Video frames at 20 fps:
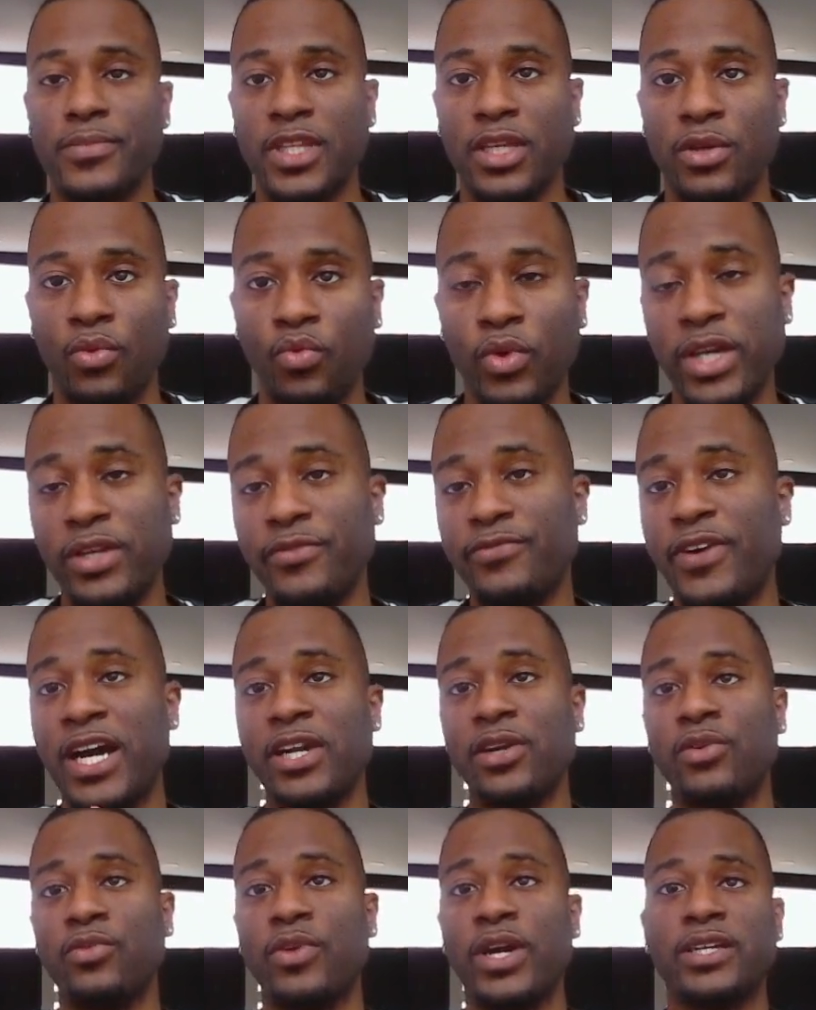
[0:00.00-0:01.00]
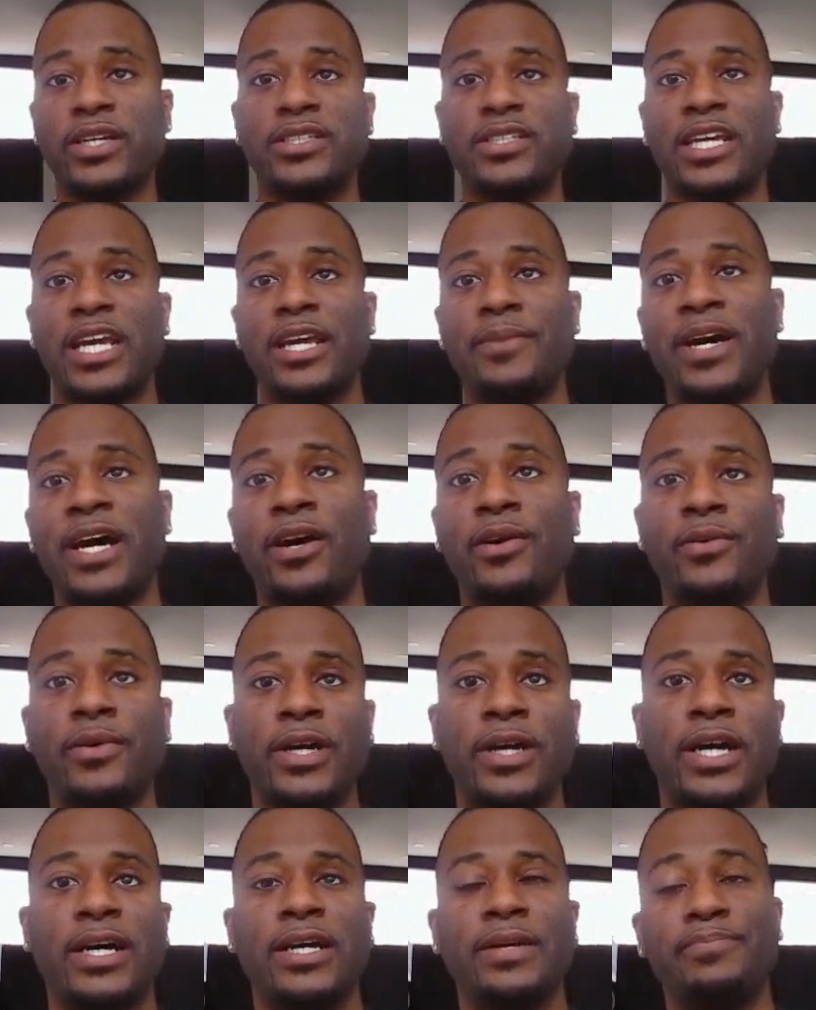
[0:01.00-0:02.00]
When vinyl records came
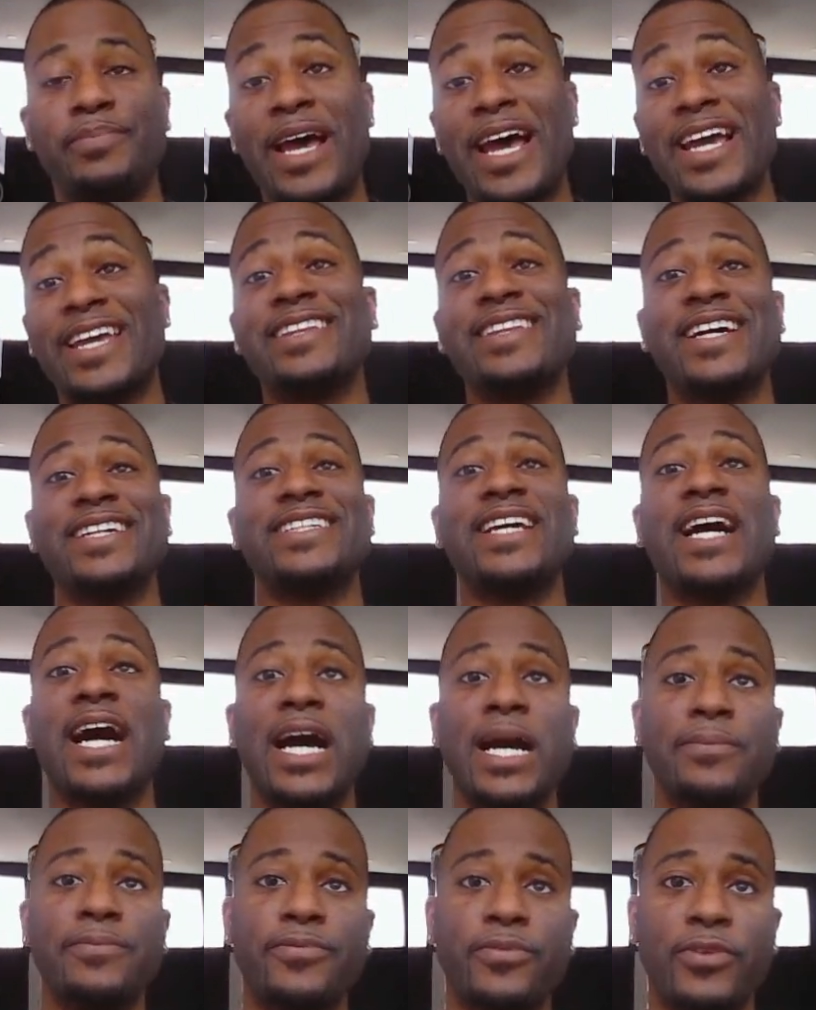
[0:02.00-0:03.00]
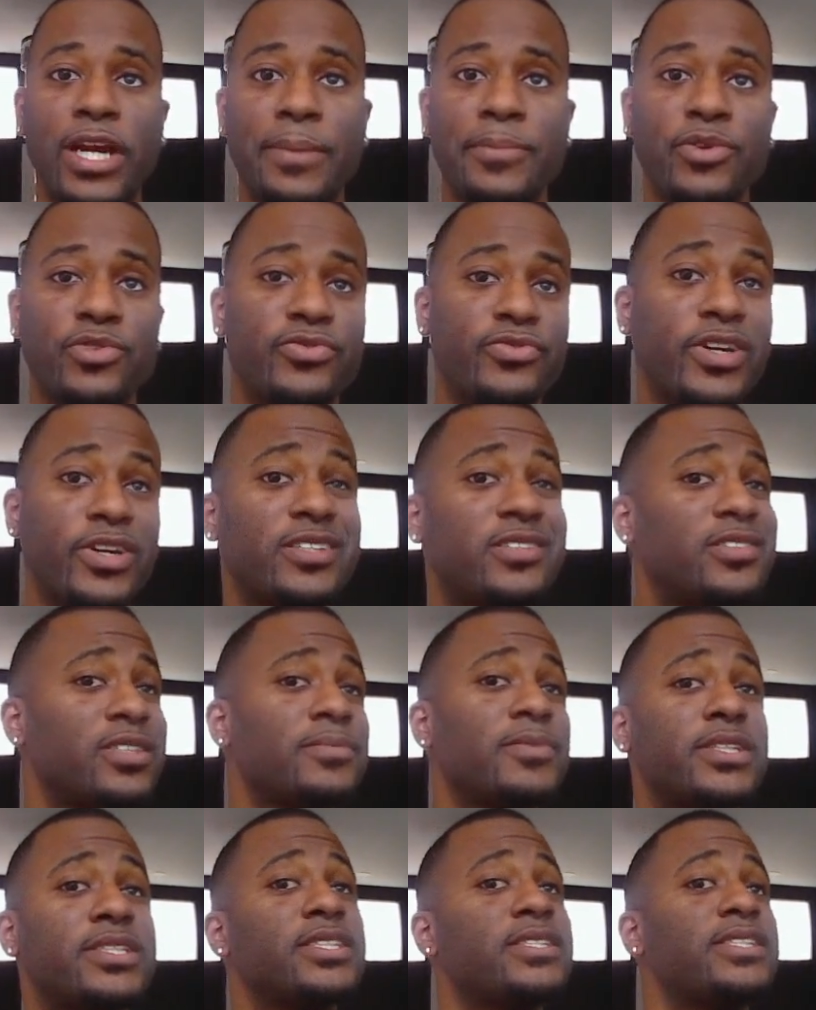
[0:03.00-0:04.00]
out back in that time frame, it was very
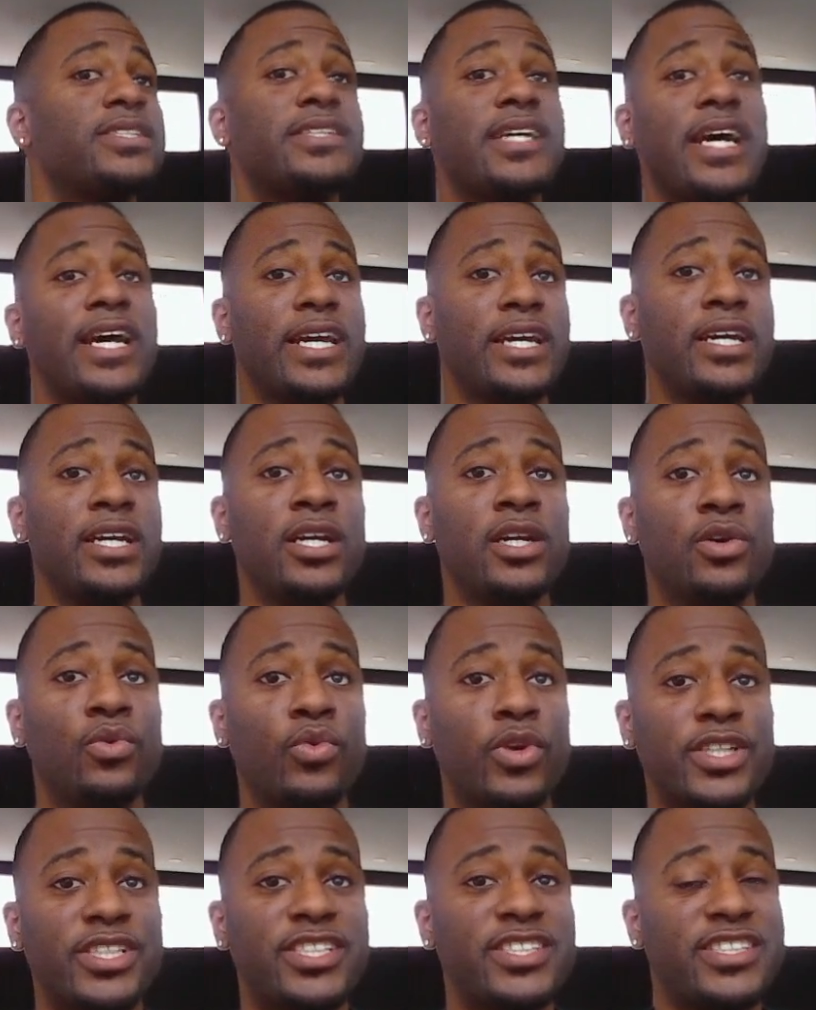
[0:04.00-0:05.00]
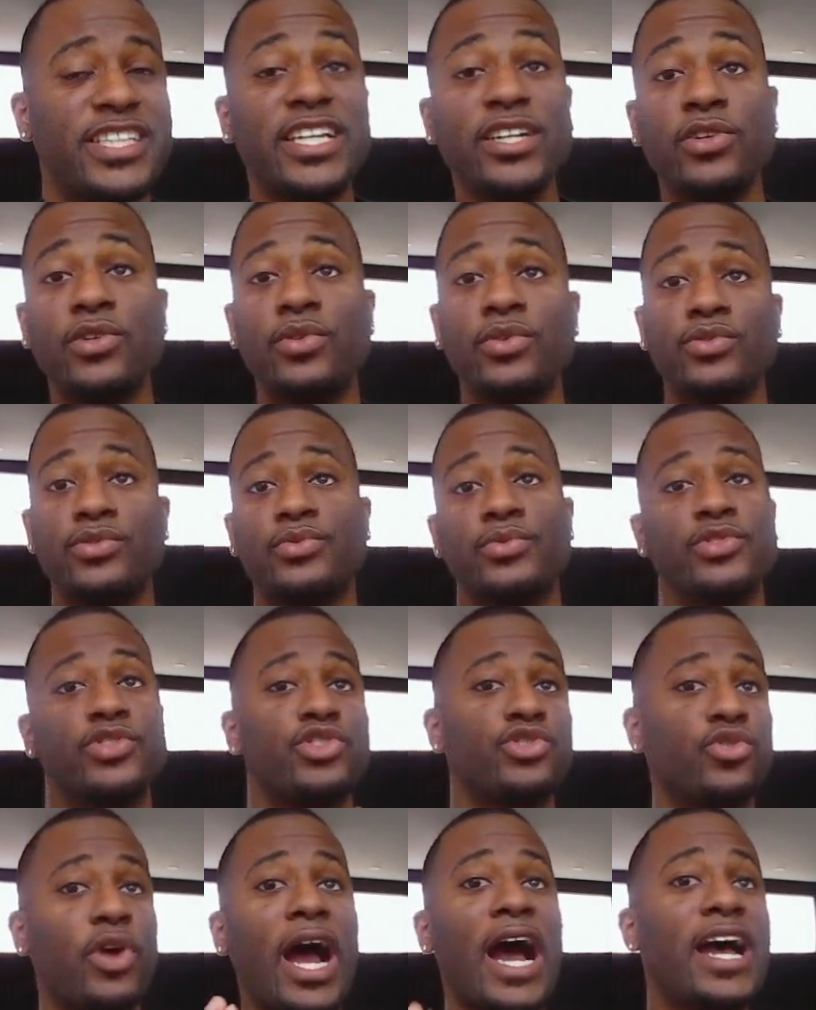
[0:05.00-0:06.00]
similar to today, where singles were
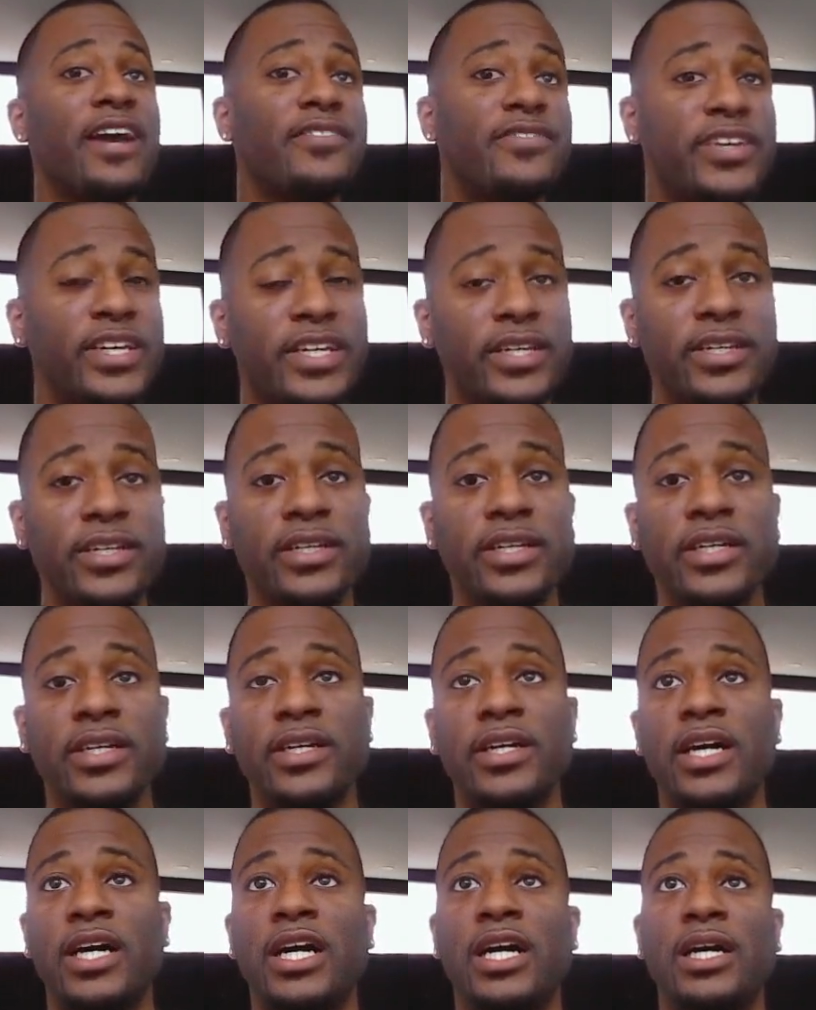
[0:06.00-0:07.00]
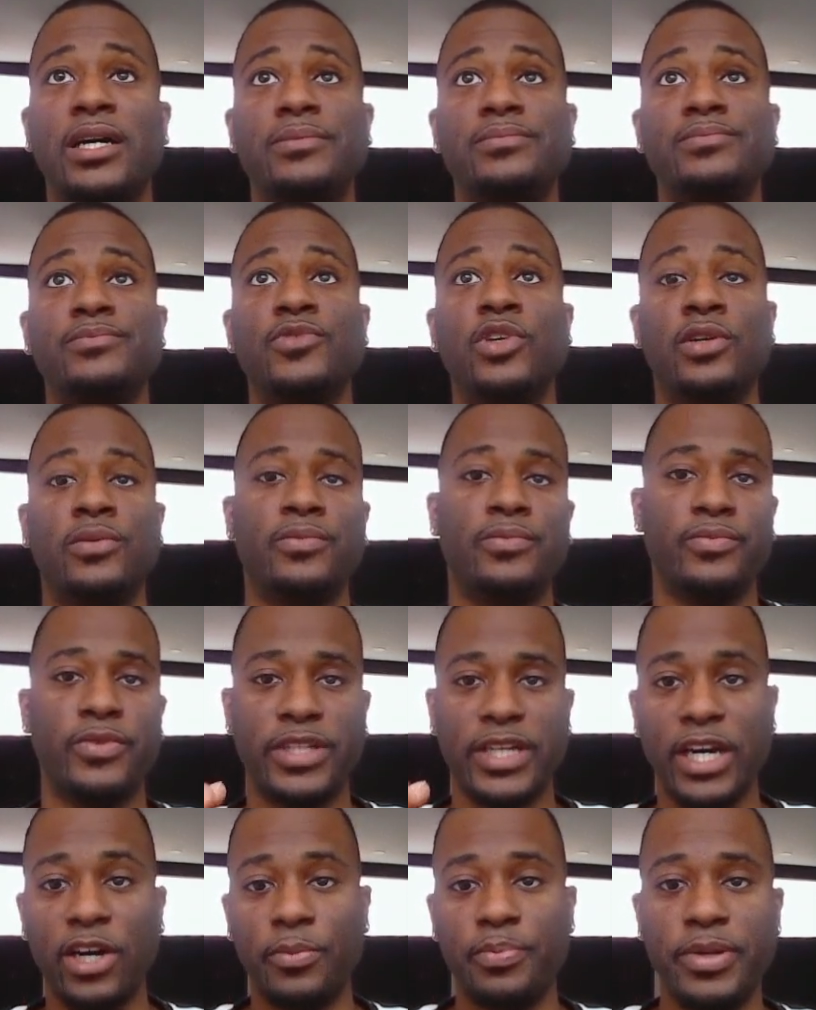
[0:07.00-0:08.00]
driving. Well, with
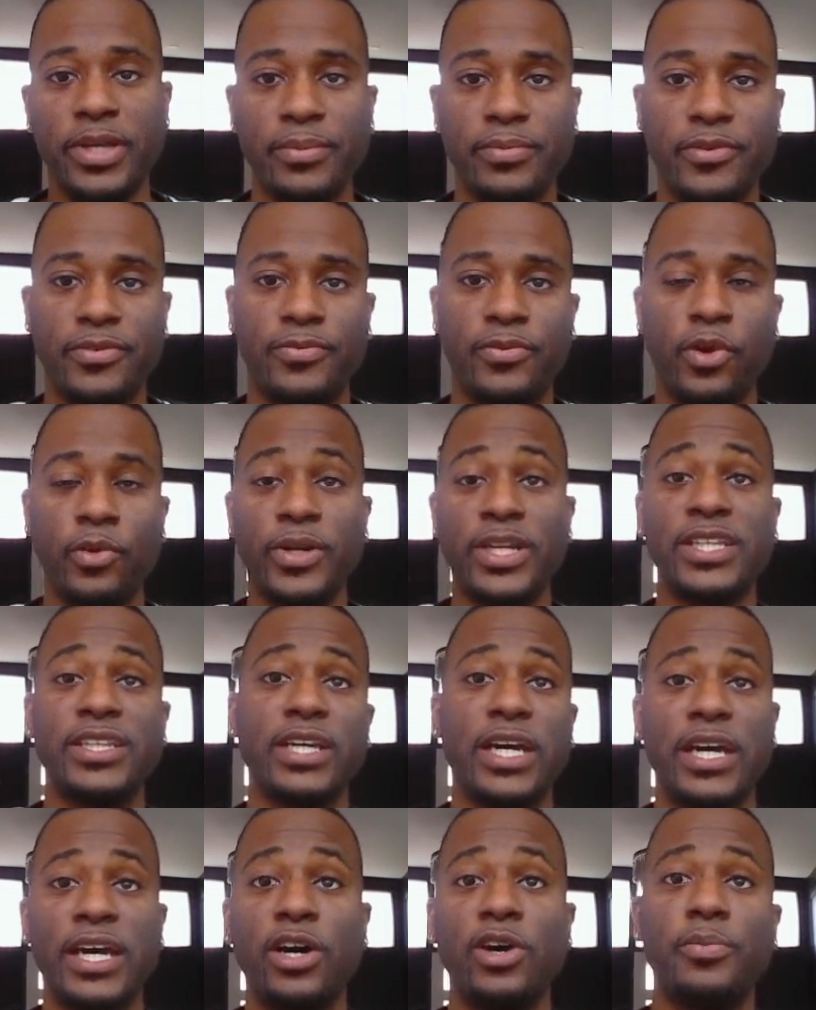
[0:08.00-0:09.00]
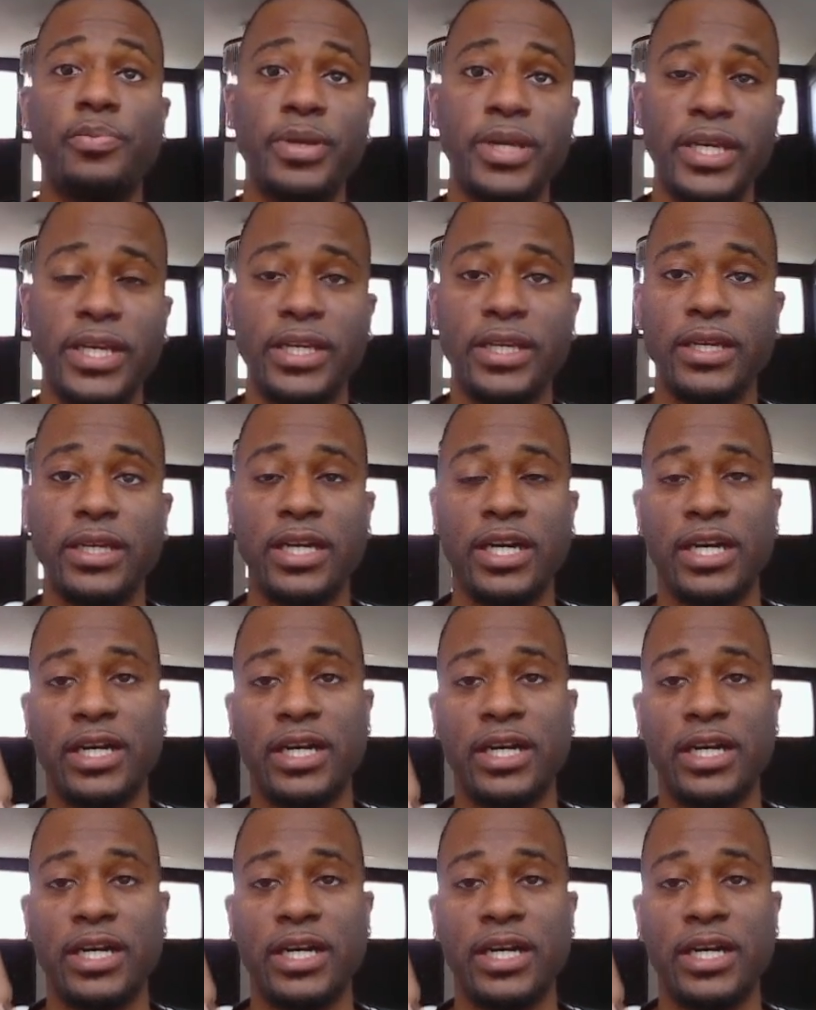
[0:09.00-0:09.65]
the LP, before we did the LP,